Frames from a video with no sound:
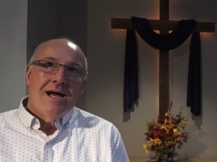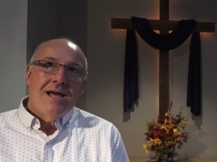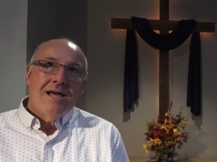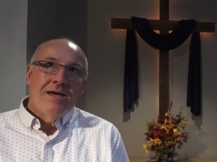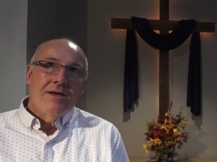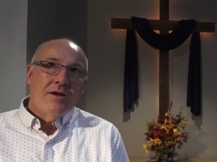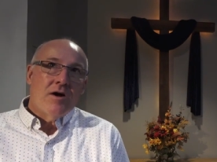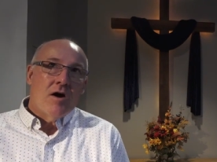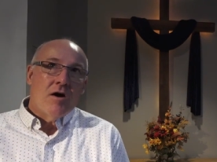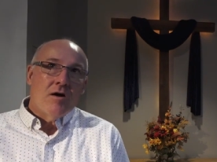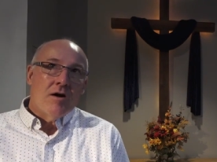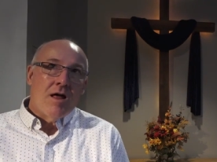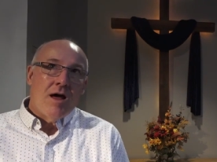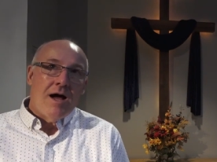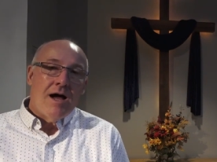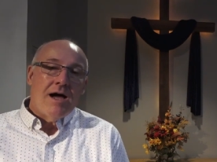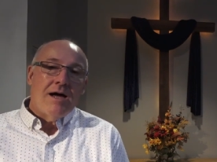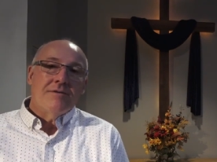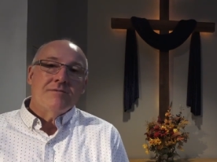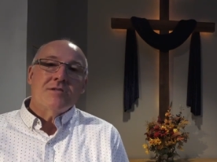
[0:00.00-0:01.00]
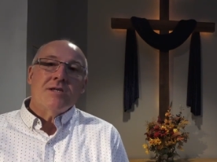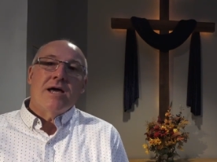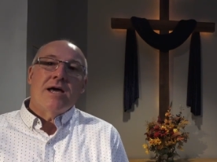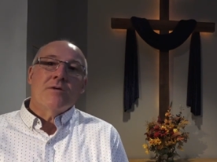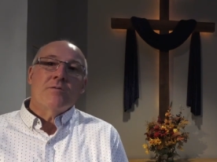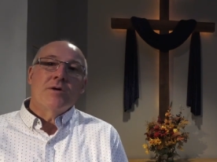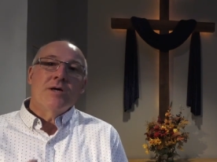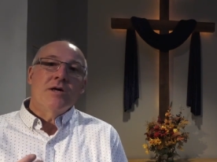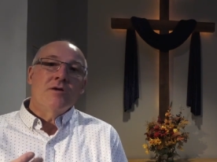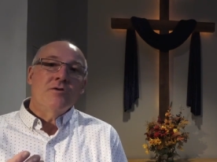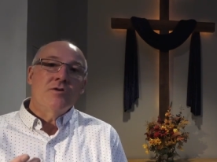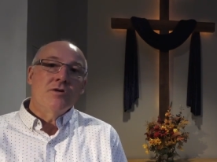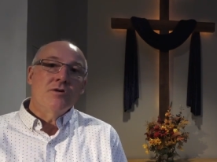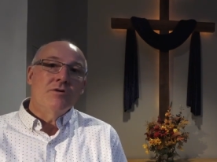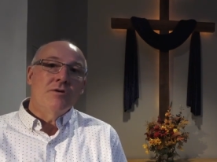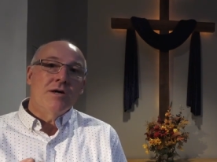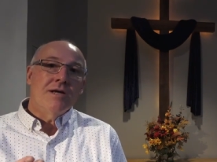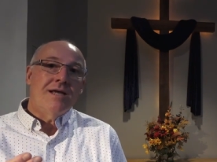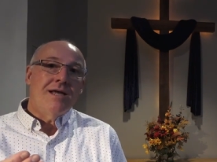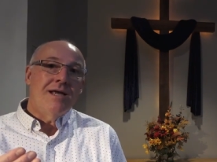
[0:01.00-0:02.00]
in our lives, and we can
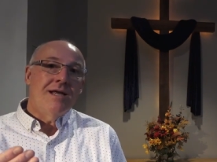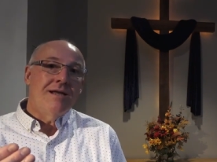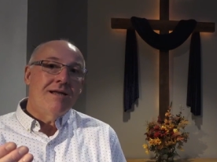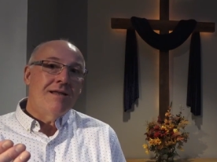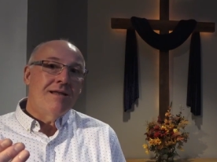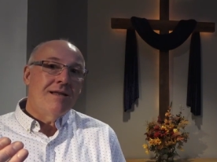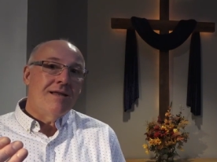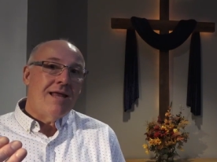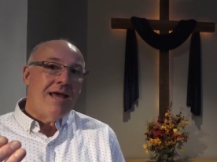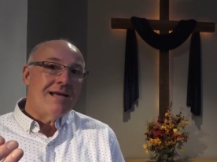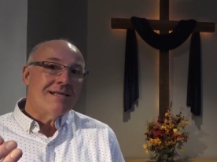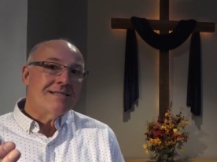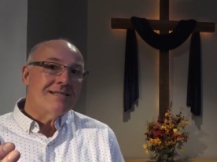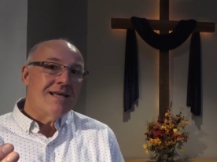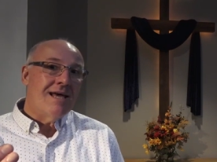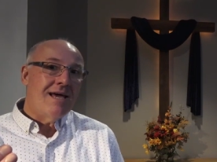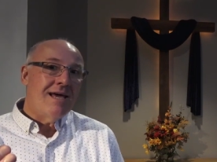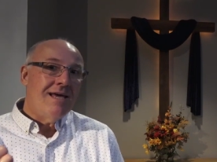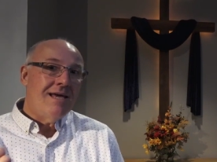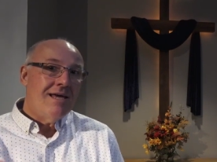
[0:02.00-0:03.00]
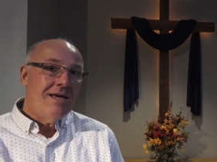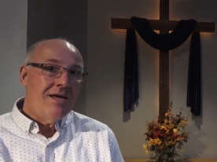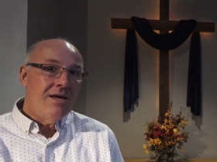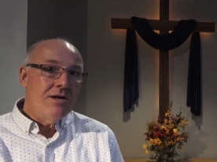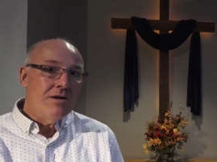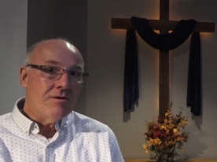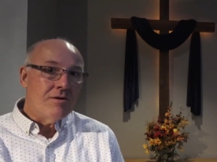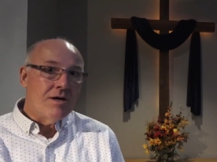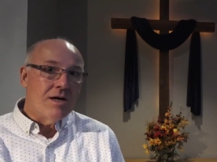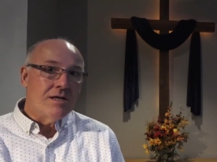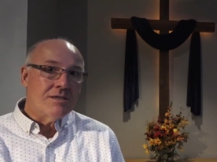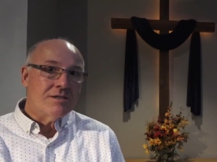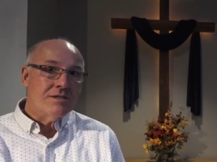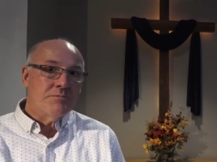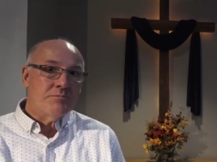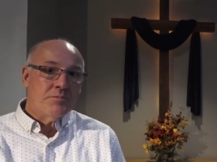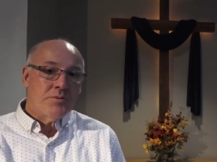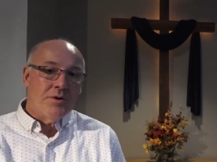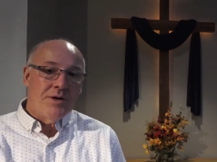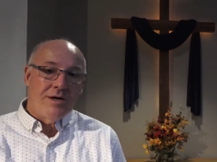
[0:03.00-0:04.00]
do it in as they hear us
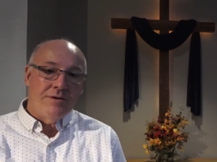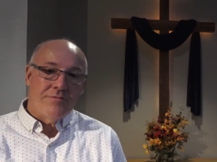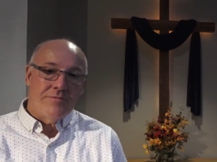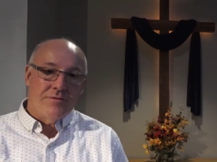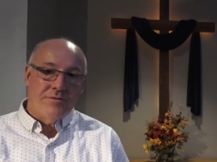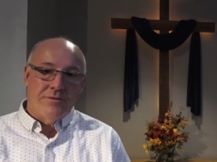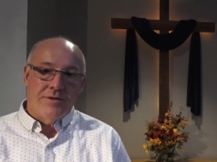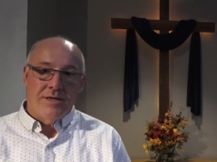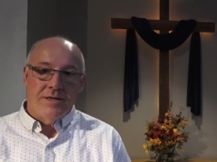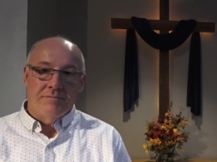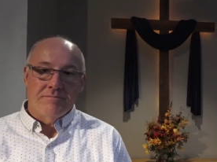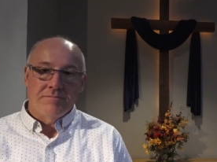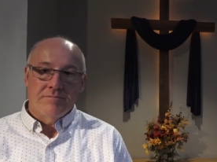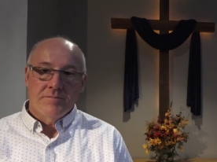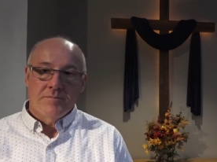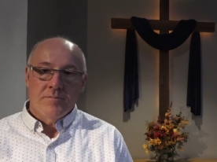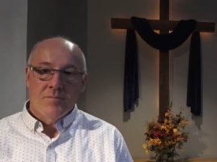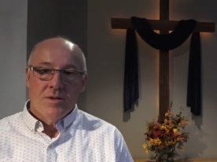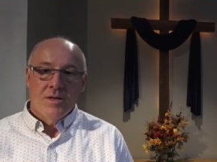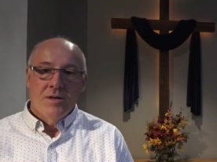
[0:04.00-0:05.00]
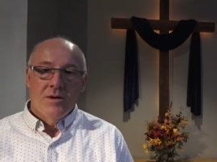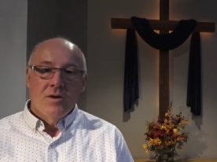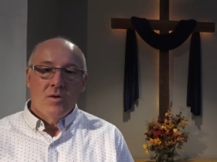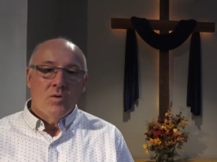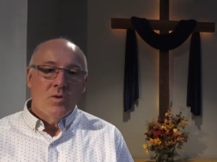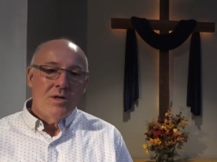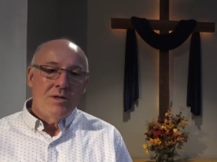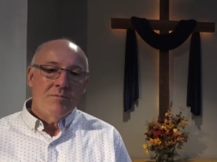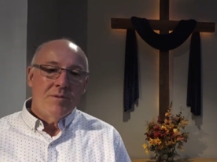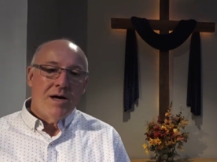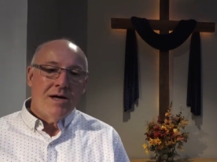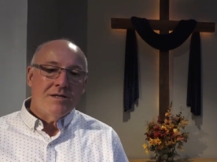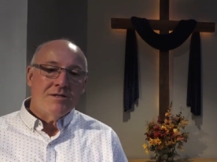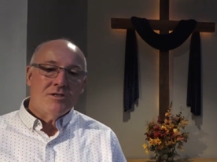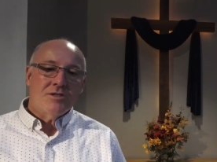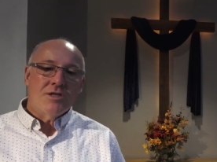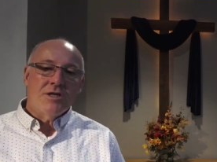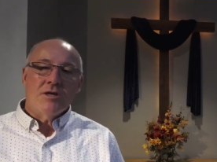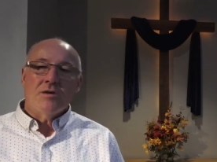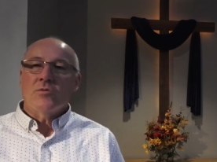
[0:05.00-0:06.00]
pray for them. We might
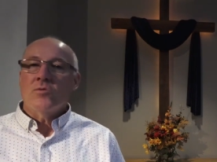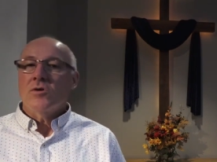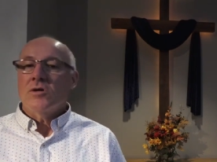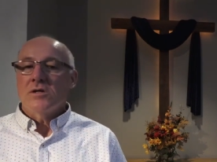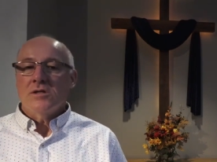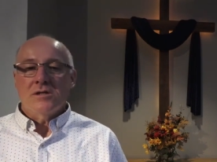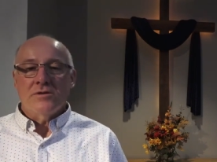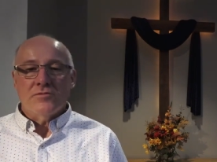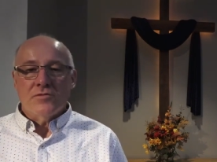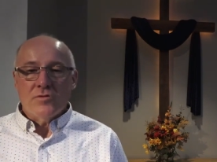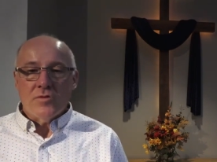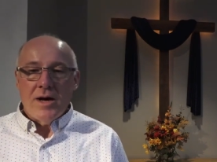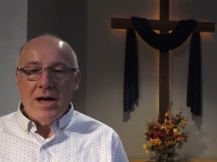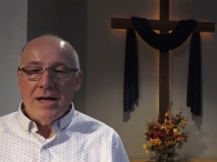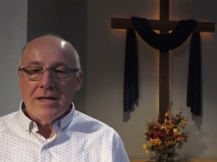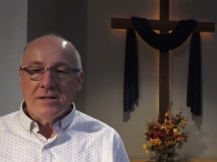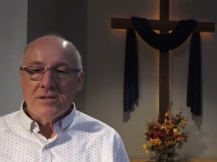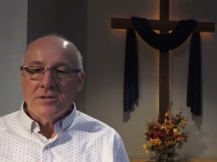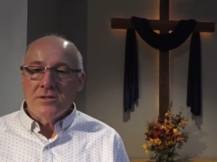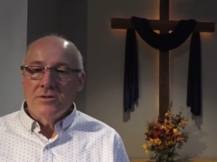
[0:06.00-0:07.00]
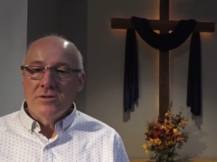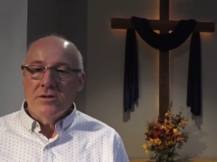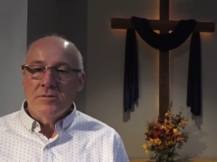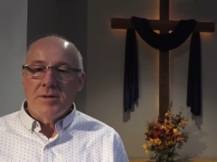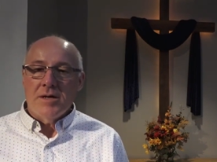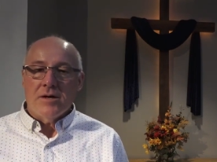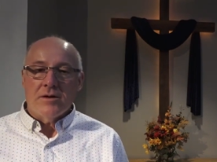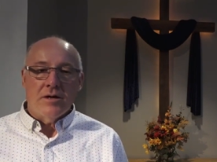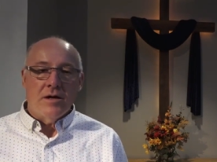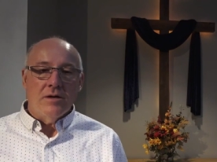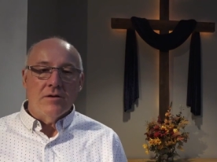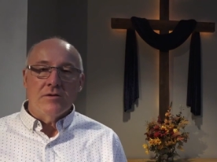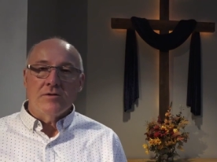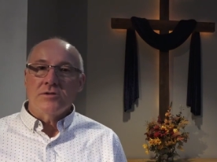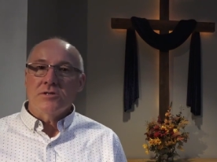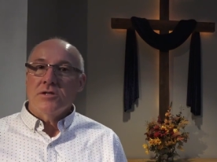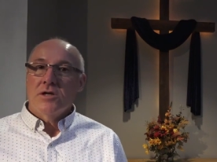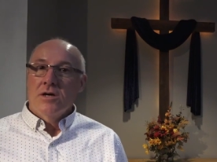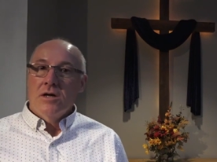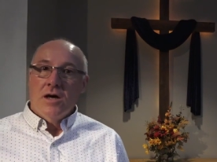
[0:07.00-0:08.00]
share words of gratitude about
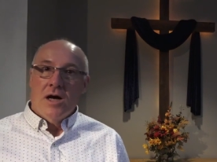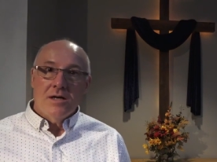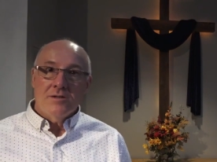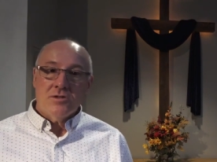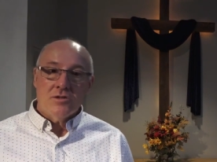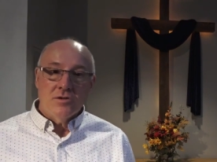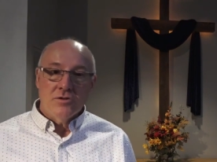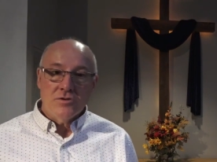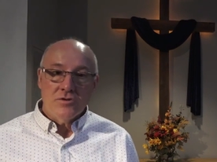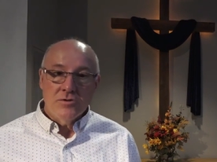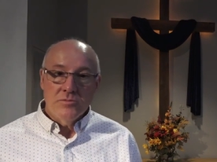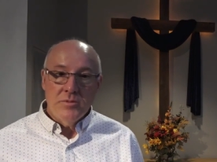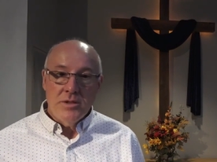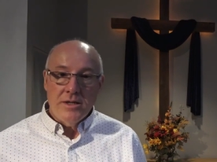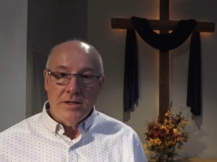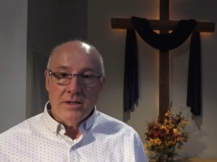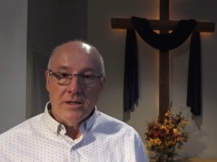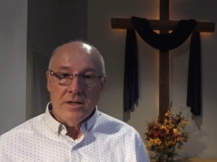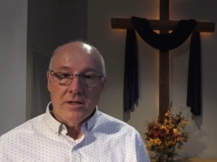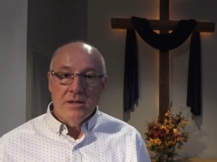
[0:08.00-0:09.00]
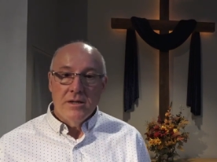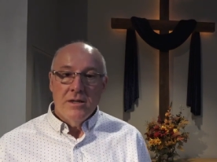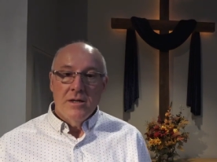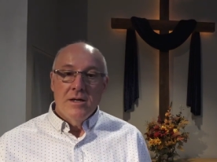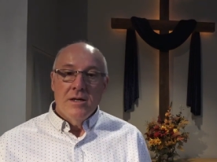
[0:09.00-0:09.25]
others on social media,